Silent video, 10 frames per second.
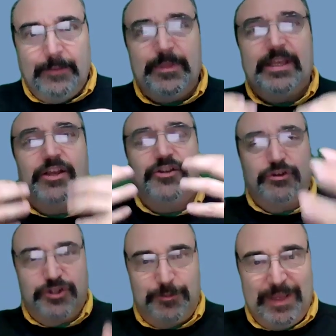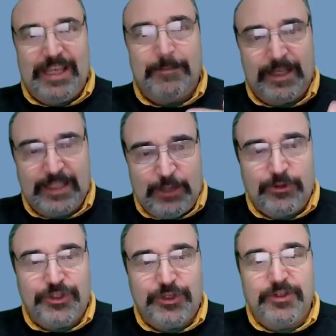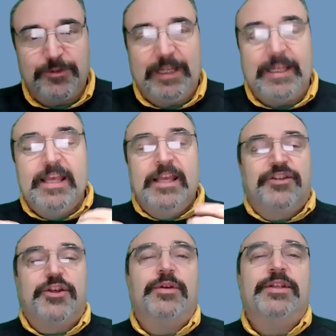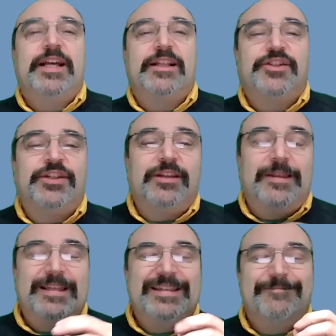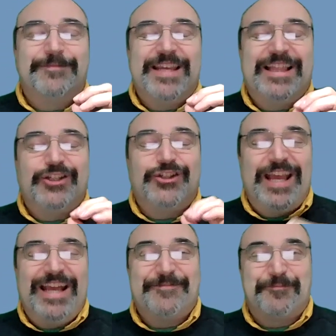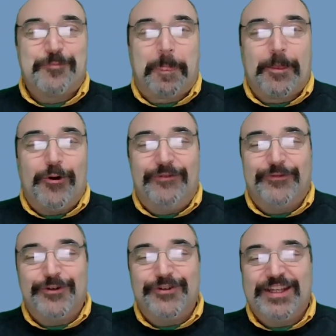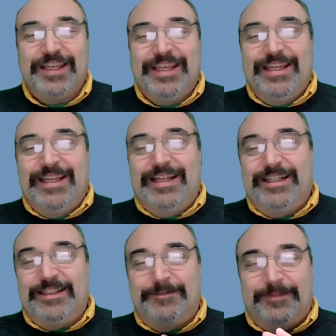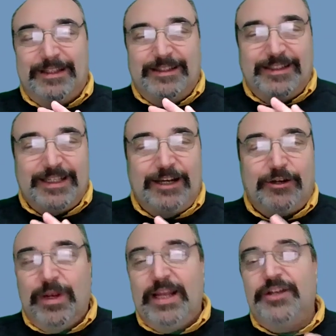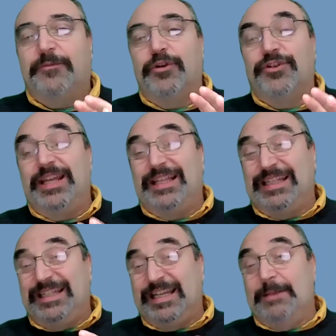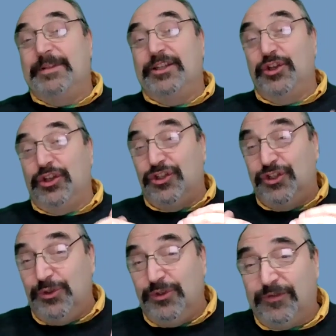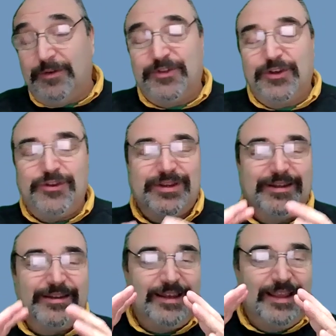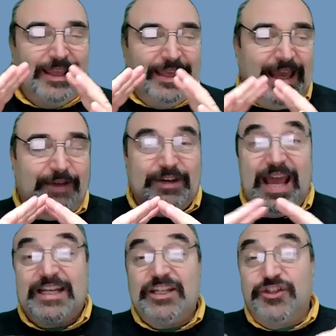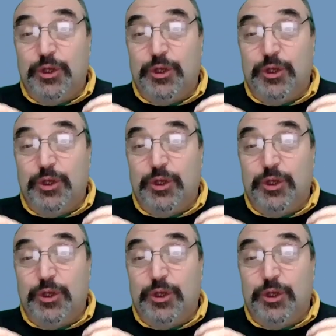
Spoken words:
because you're speaking my language, so to speak. So Intellichat offers an entire range of personality types that you can choose from, so you can have it act as